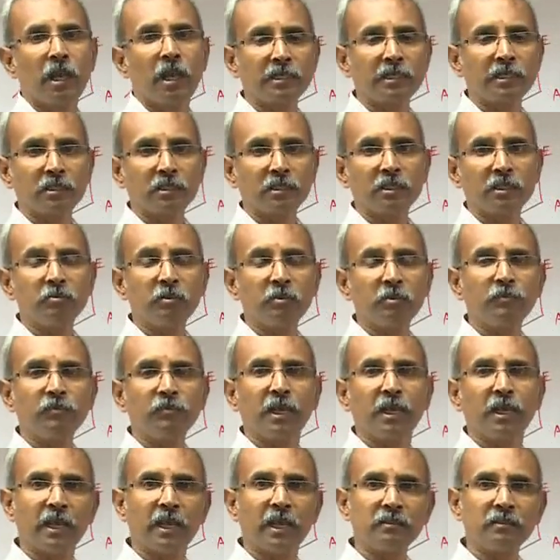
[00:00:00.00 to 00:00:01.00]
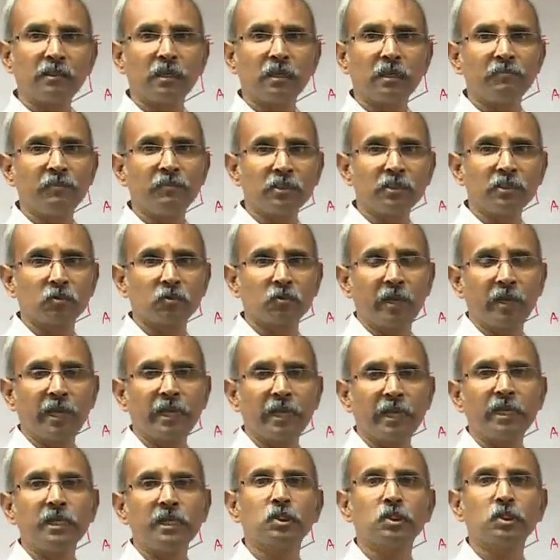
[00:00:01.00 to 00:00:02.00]
let's assume if the length of the
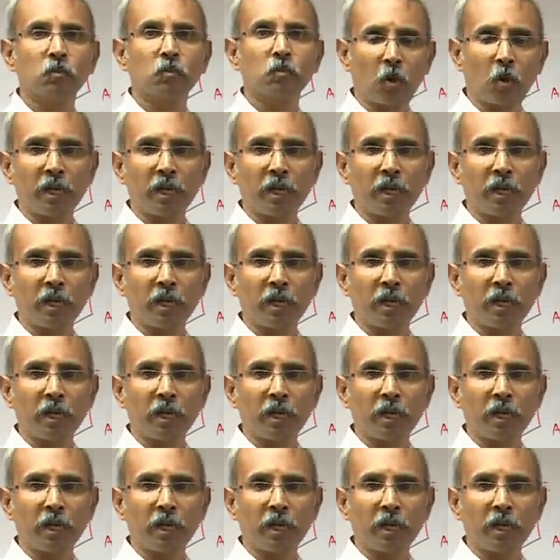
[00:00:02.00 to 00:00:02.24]
square is